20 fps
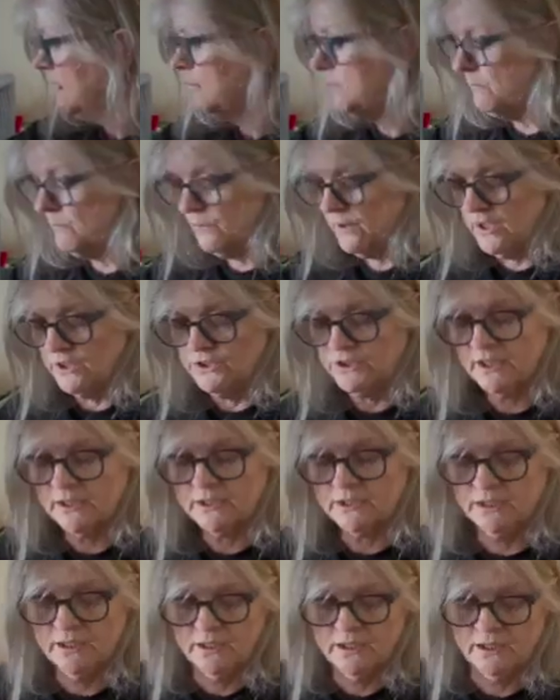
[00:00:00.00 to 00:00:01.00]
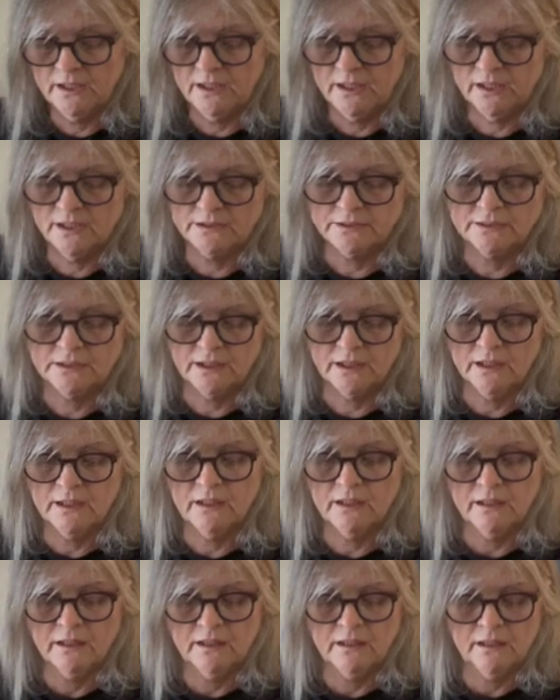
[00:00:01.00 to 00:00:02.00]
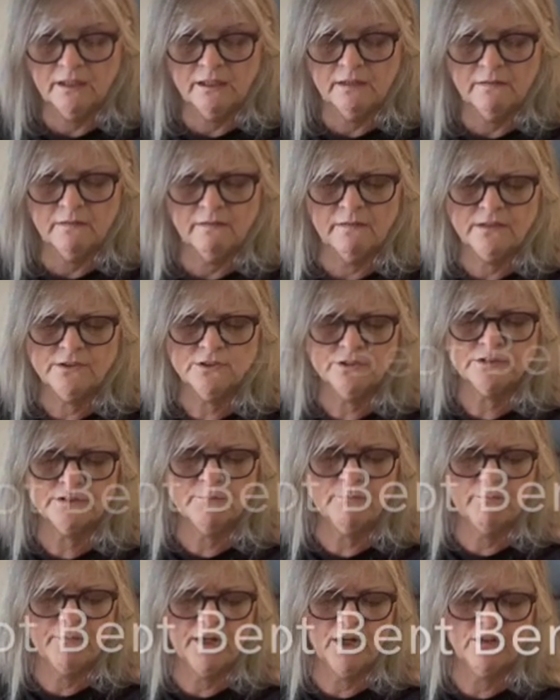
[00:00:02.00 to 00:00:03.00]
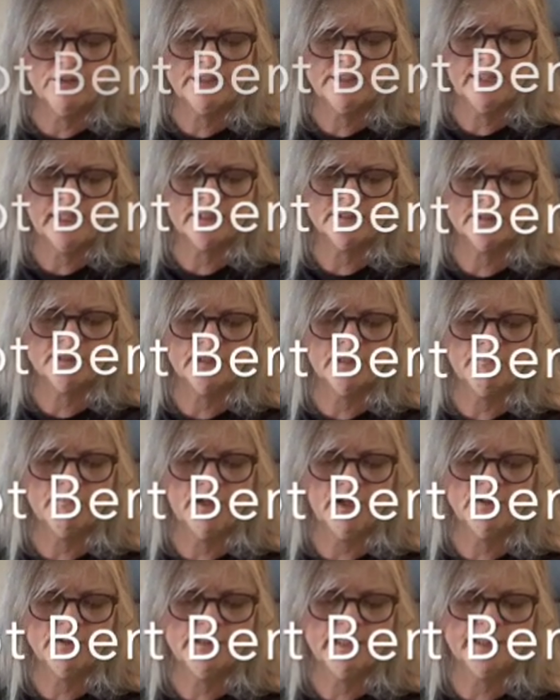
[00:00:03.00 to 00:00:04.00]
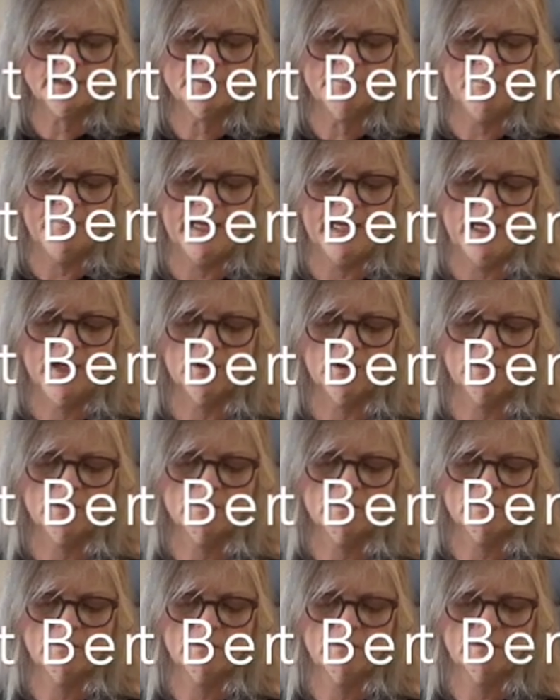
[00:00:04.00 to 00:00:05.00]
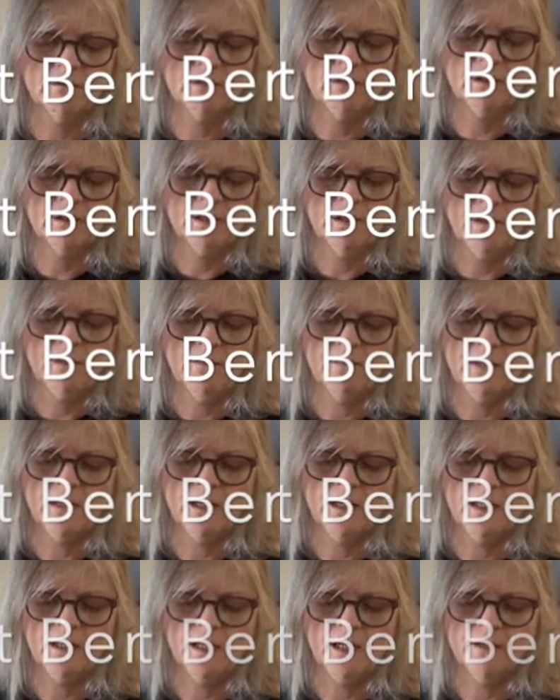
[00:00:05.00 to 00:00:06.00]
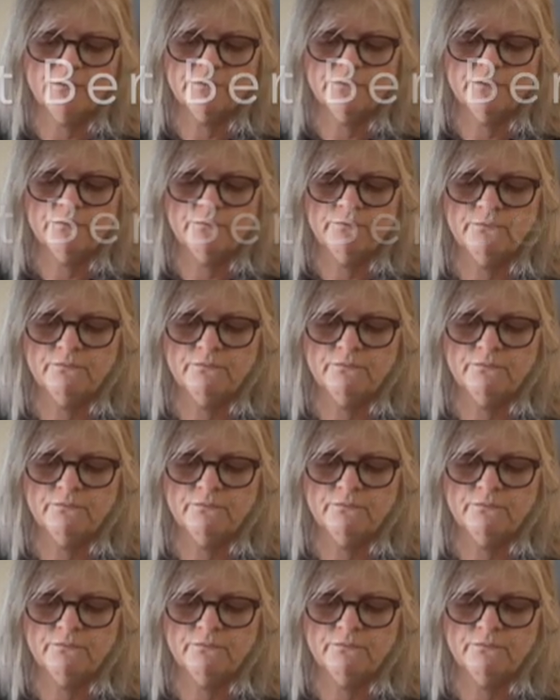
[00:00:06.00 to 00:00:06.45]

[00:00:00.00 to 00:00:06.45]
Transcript: project is, these are some a Barontex banner that I got from